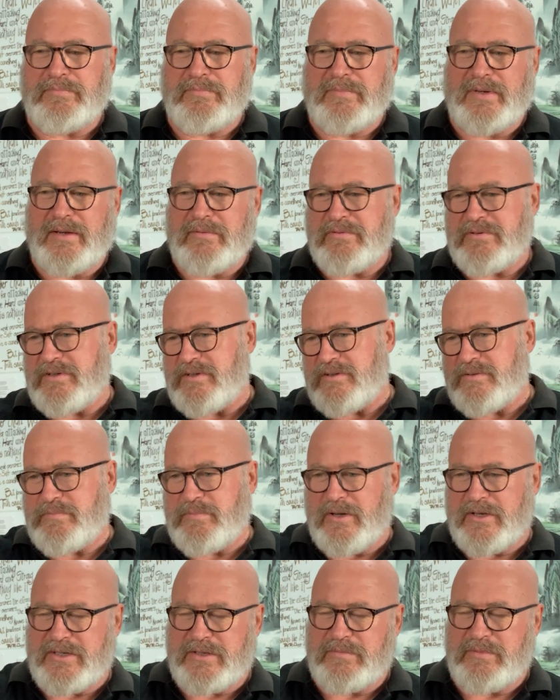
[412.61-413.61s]
Perhaps it's
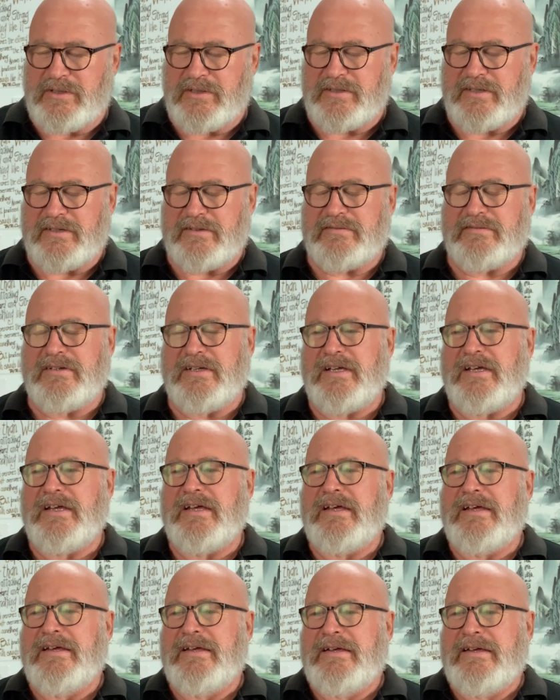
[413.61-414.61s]
possible
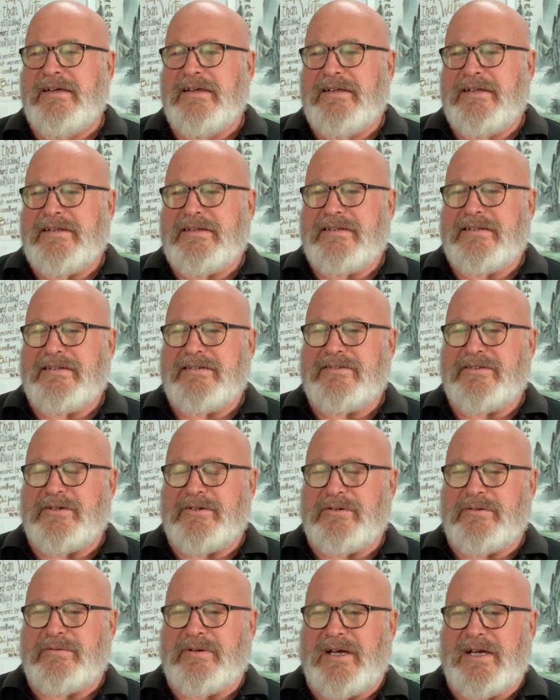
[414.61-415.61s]

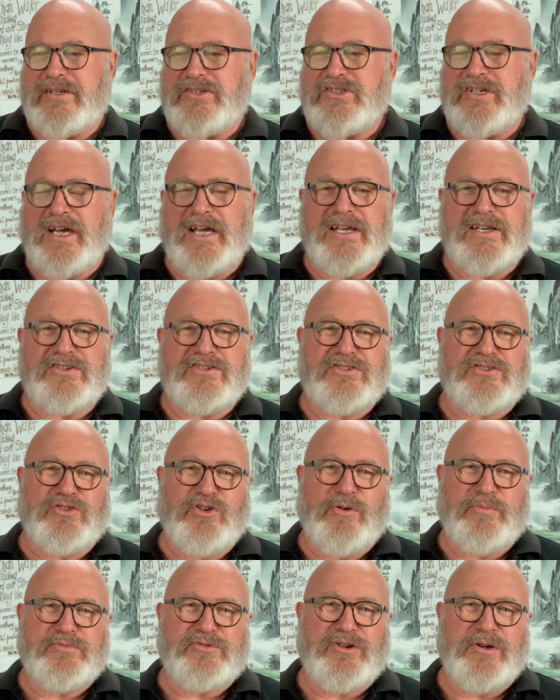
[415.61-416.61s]
to change
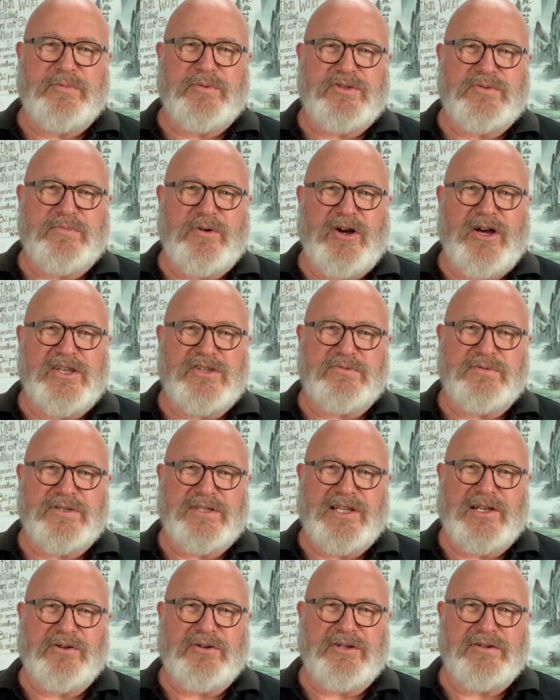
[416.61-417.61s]
stormtroopers' minds when
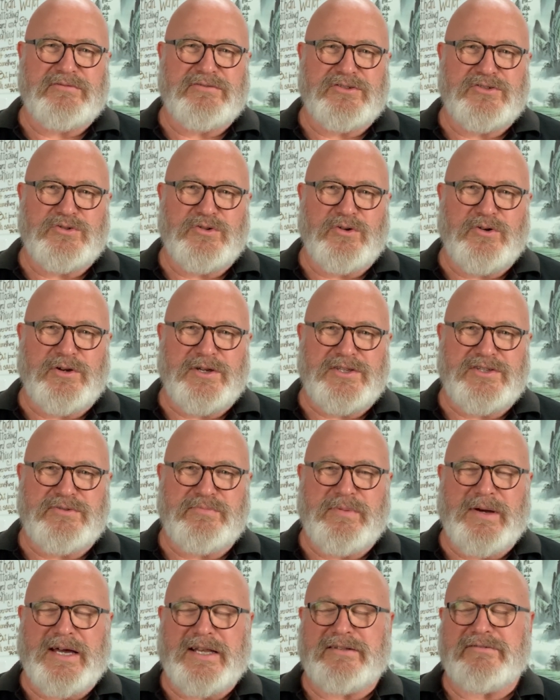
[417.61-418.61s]
they're looking for droids,
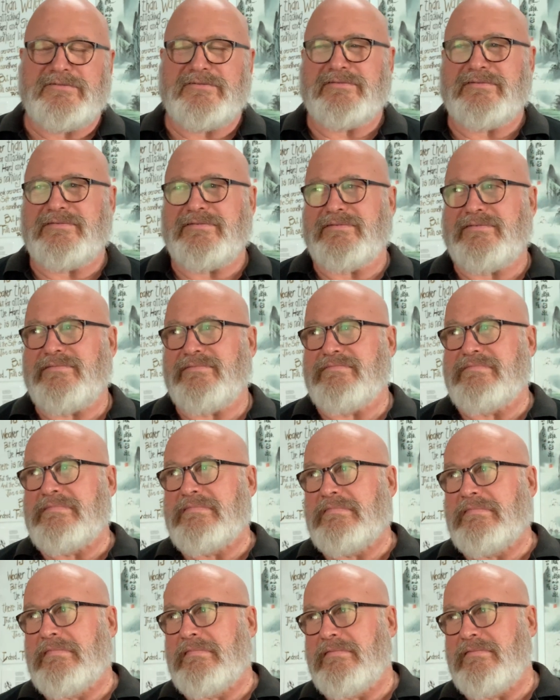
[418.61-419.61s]
but
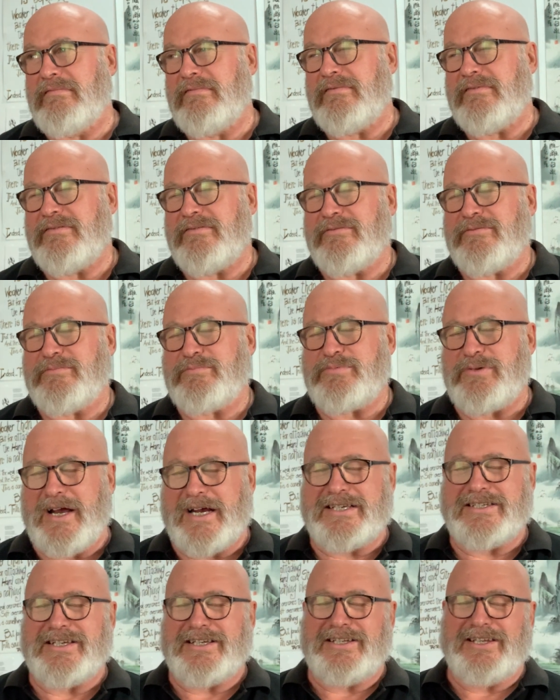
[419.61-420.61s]

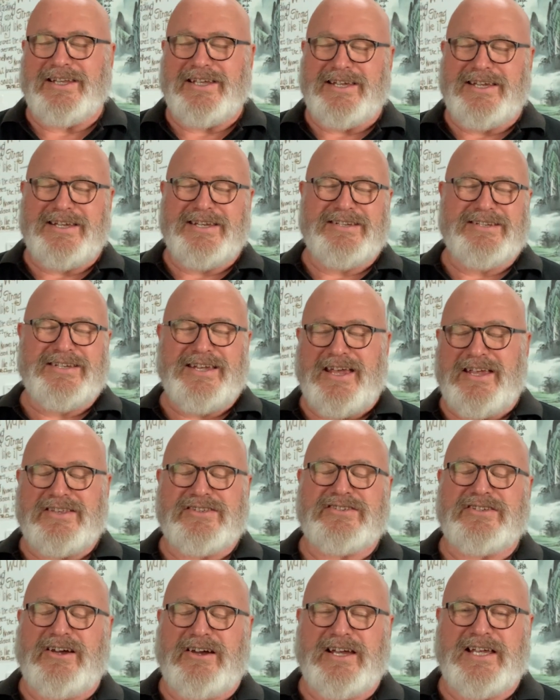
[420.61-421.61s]
practically,
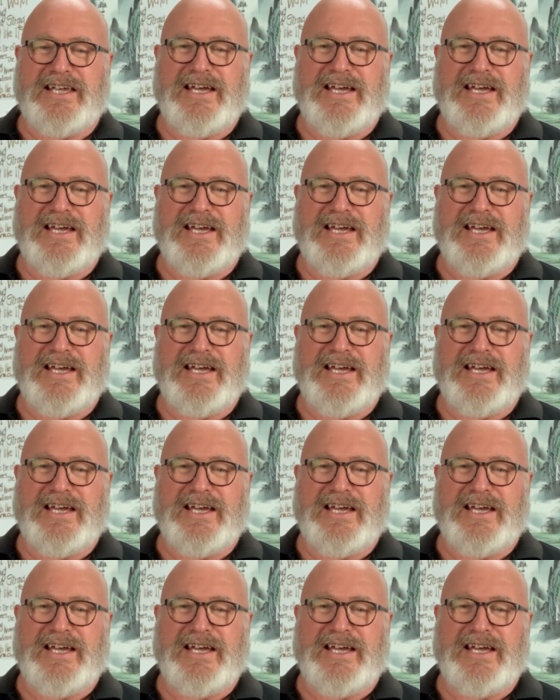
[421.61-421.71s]
yes, I